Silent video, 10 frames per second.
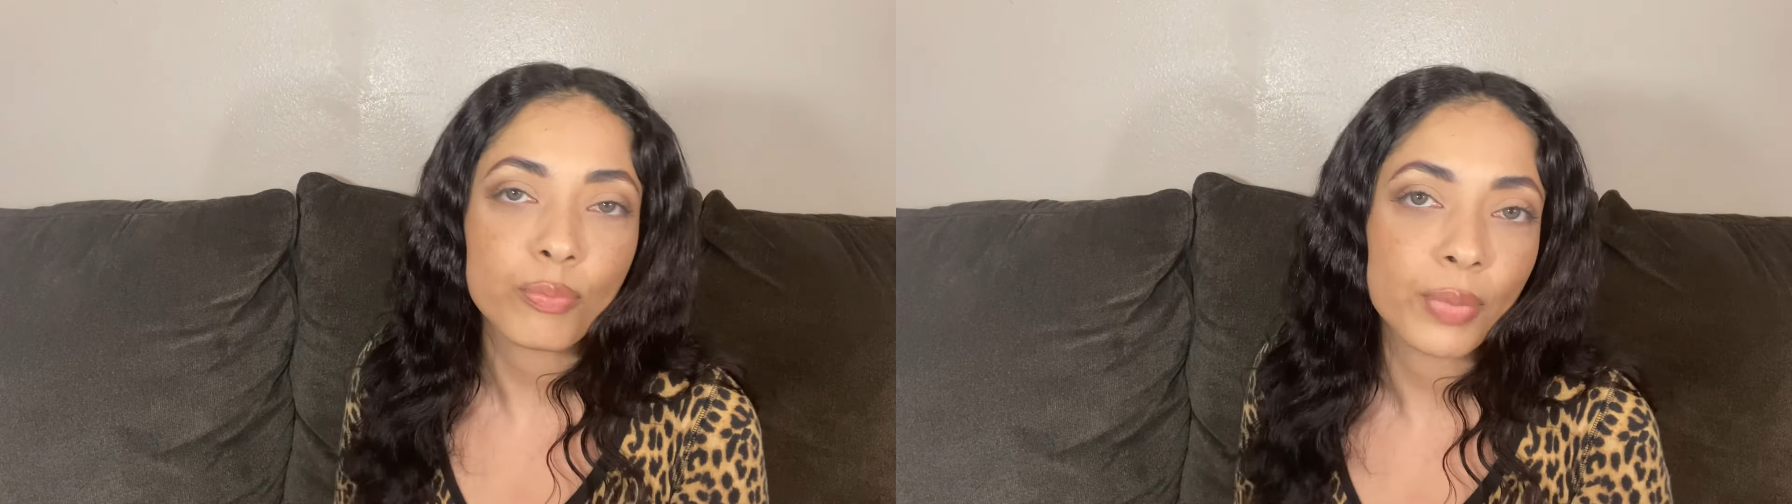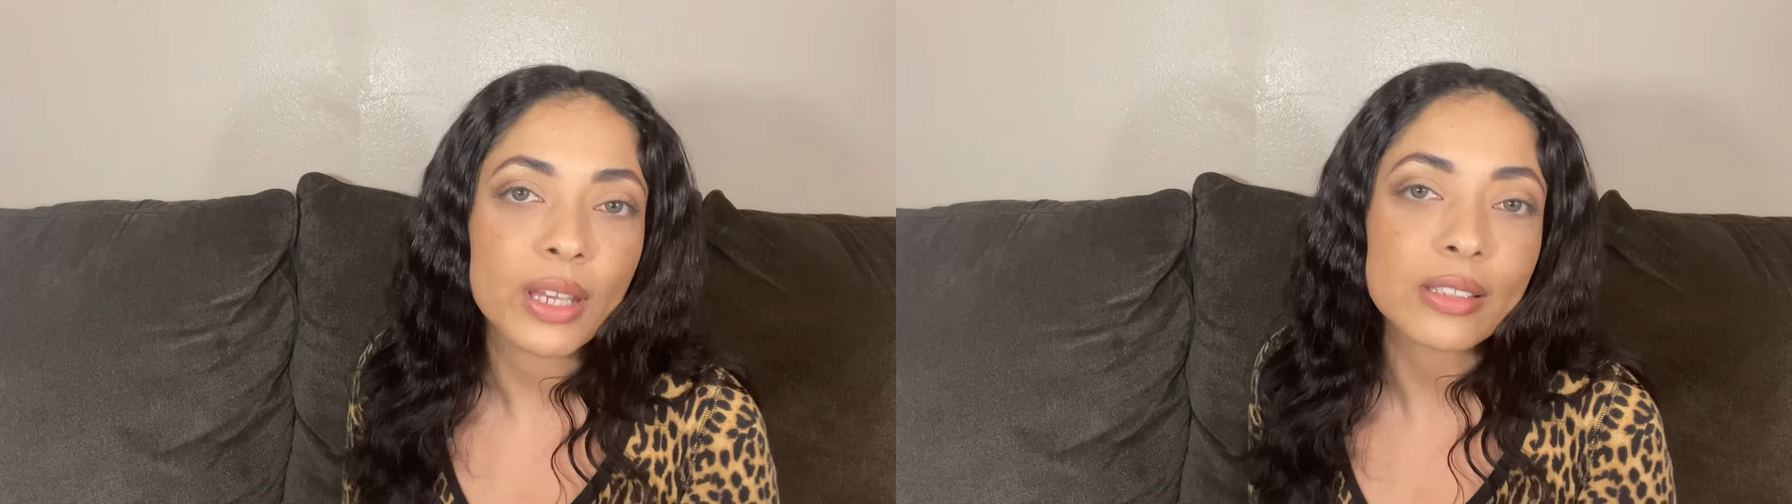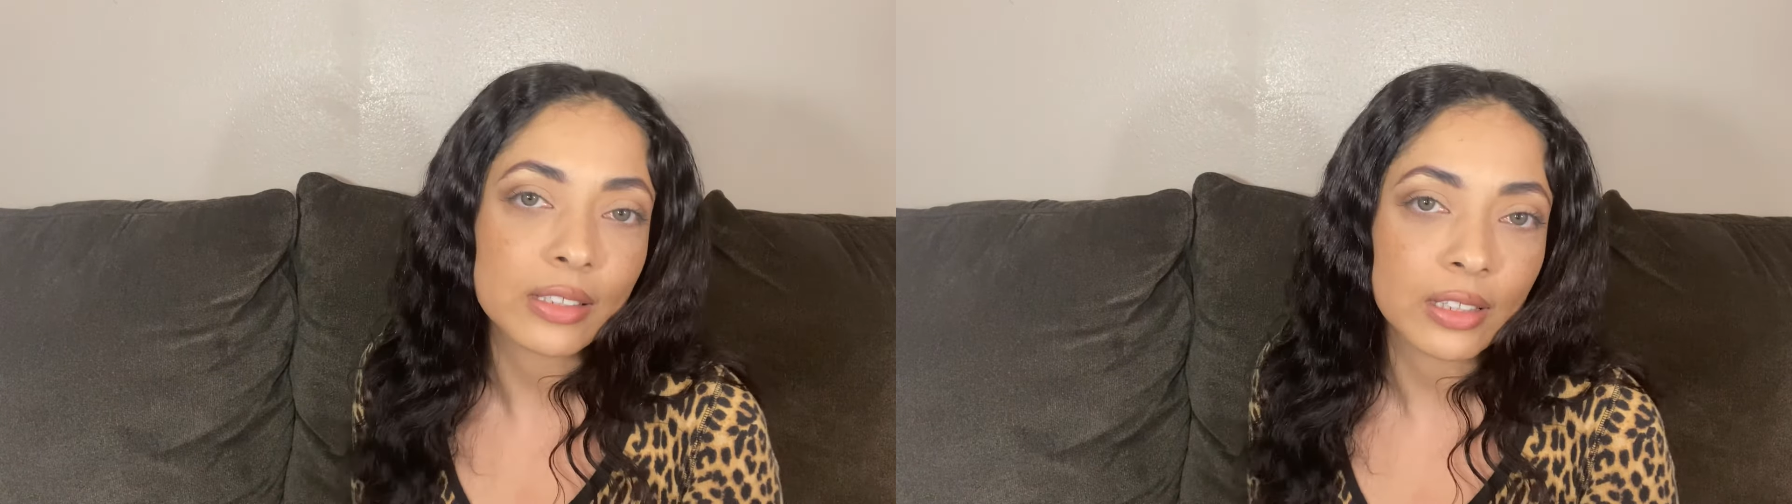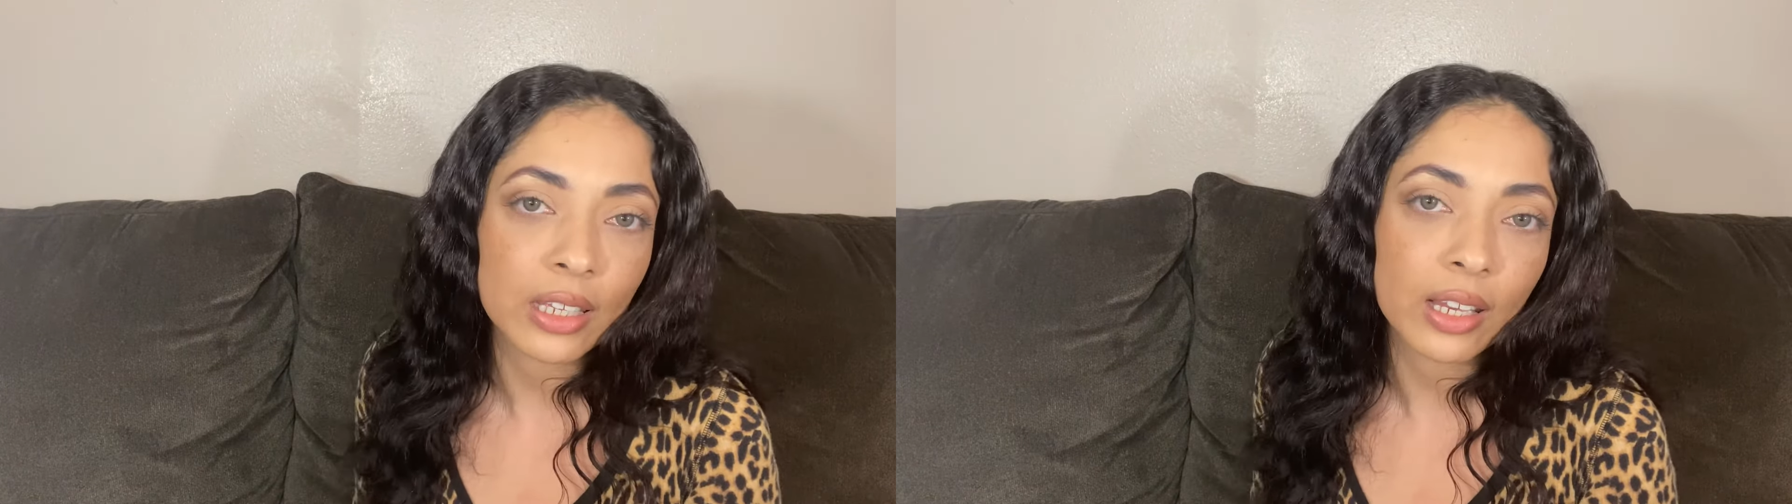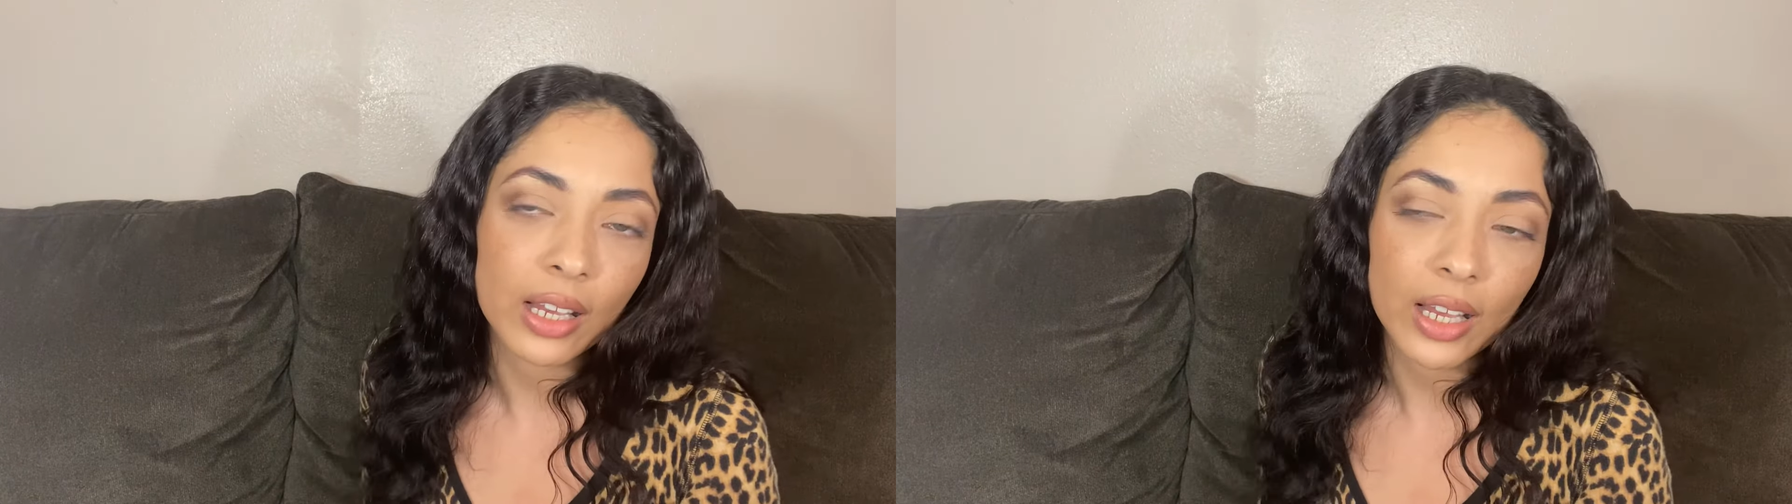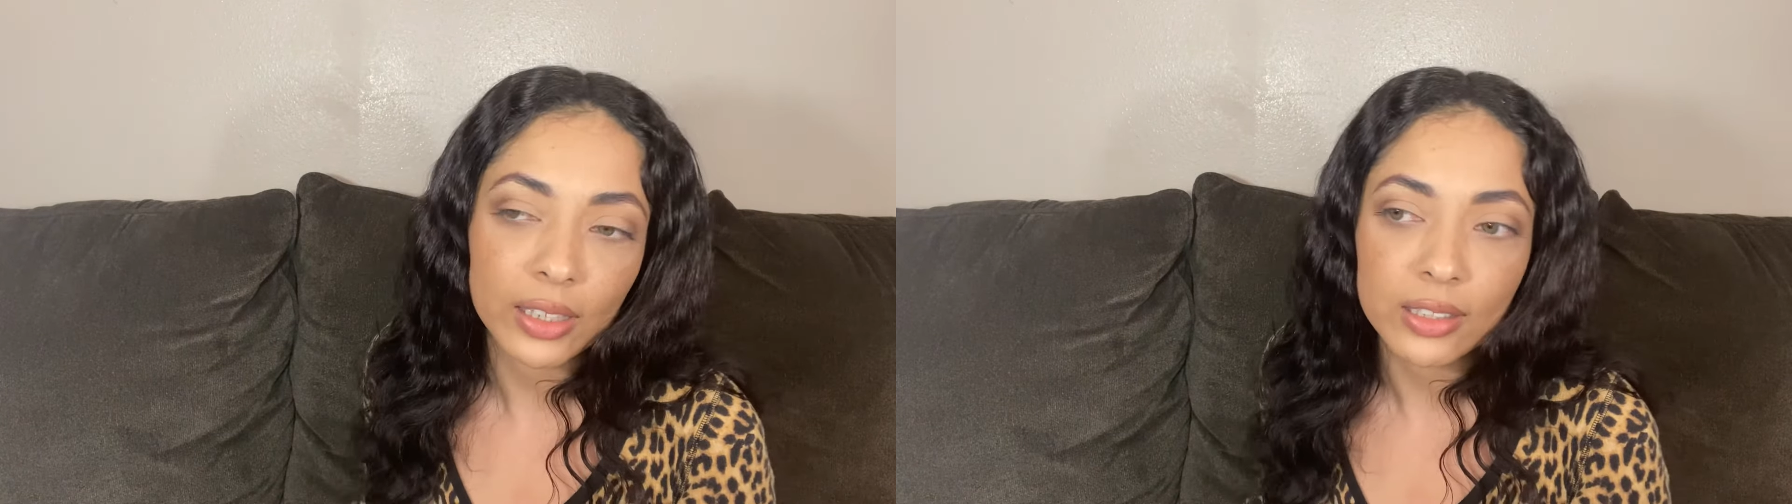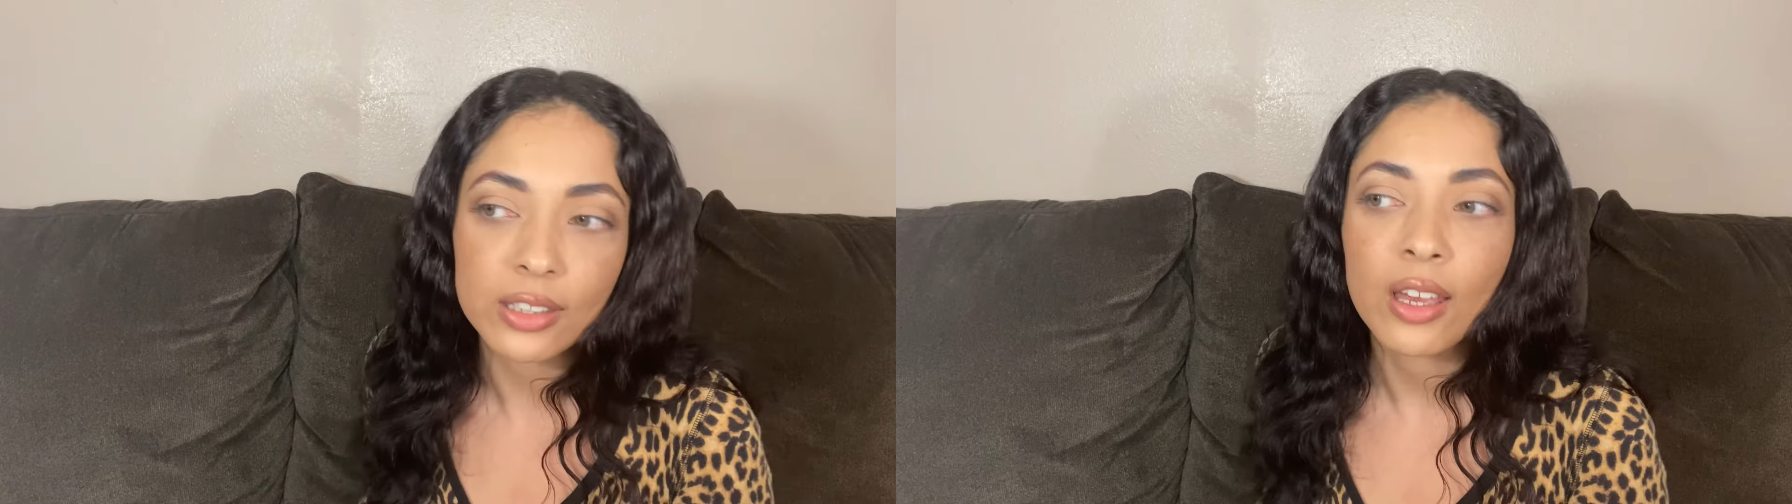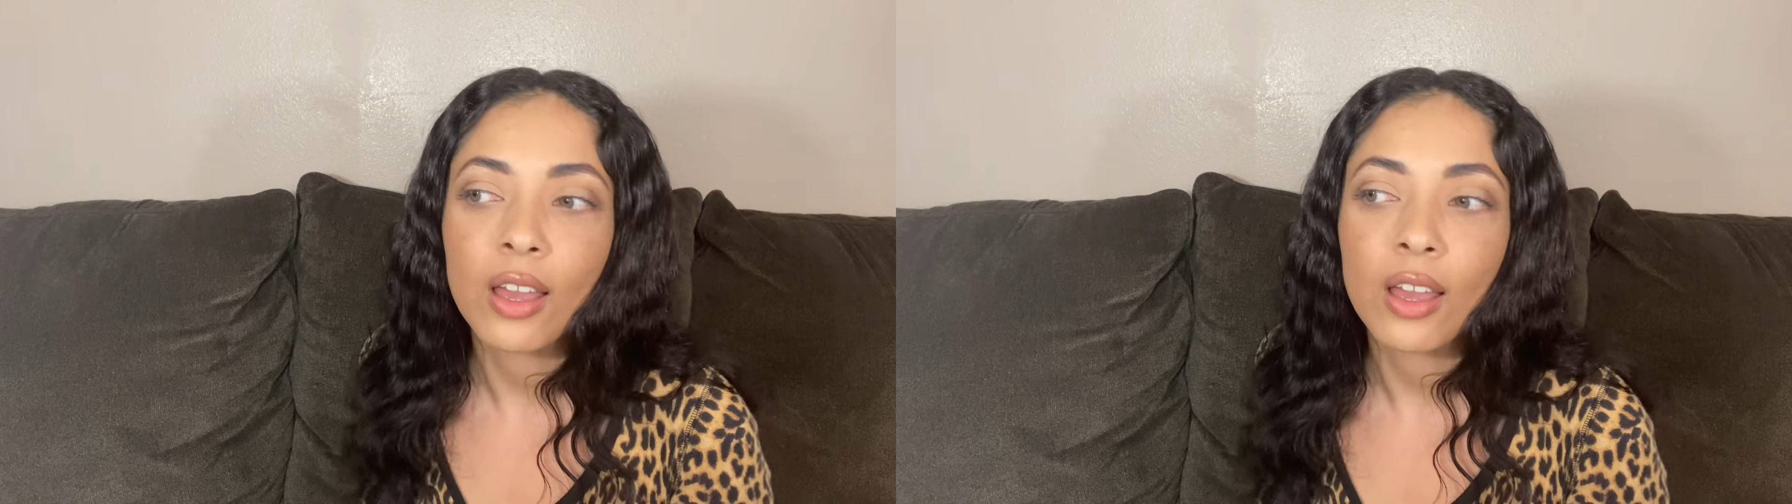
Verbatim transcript: basically in college.